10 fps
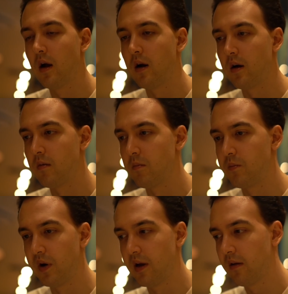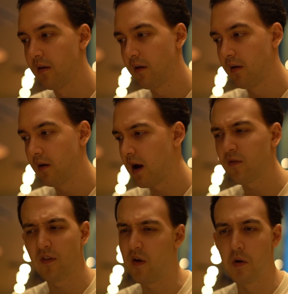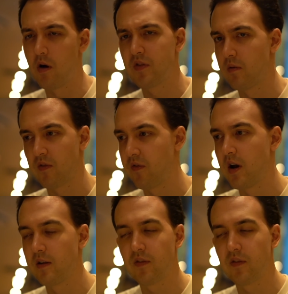But after I found my offset, it was fine.